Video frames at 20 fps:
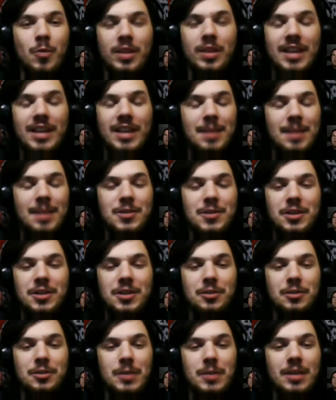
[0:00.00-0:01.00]
game during
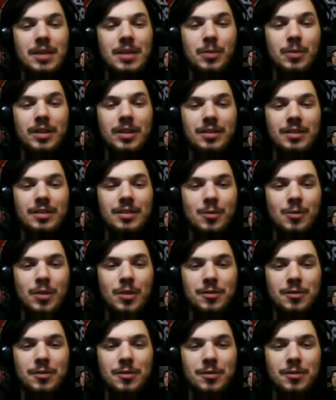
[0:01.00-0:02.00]
the week. One
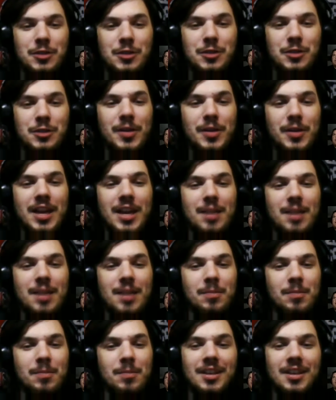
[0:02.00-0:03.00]
first round game
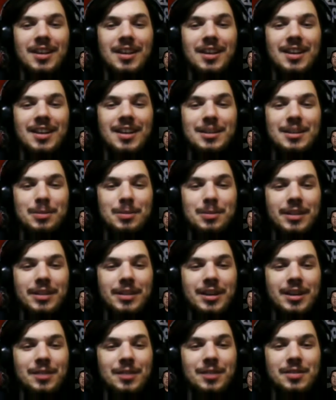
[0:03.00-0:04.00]
in the
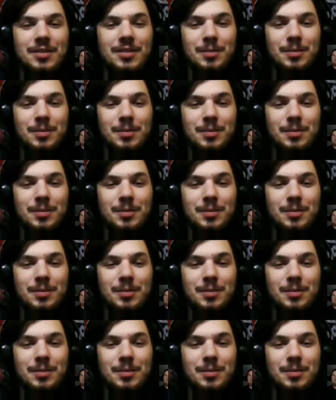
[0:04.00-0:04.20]
playoffs.